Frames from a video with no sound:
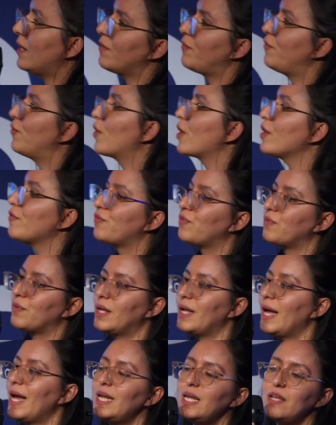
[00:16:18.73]
For
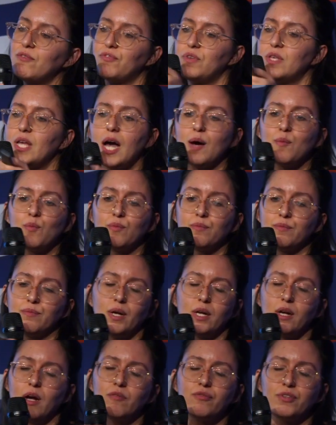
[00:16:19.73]
any
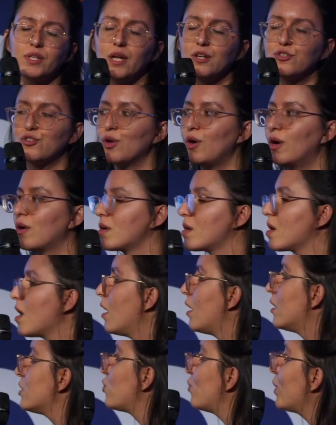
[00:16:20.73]
VM, confidential or
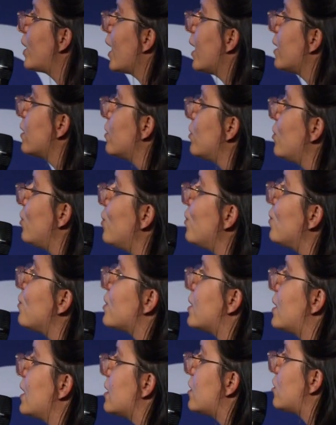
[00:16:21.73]
not, we can
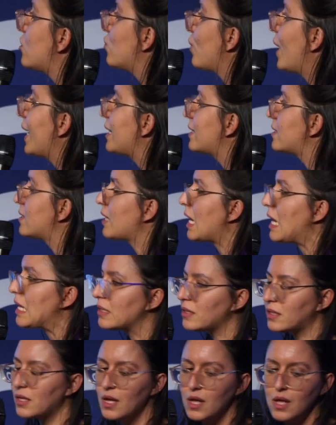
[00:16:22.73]
use this to
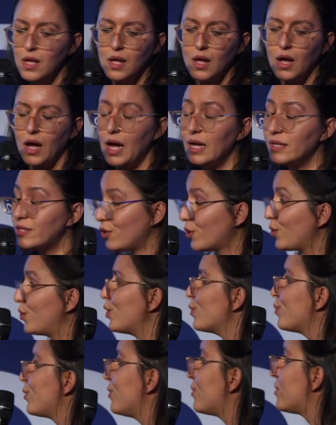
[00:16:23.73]
extend
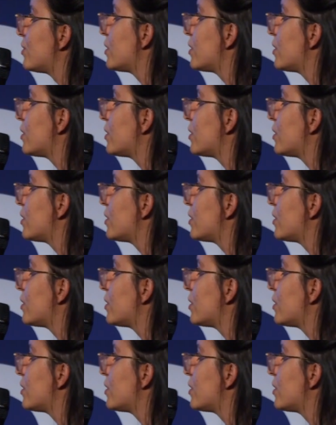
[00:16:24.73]
secure boot.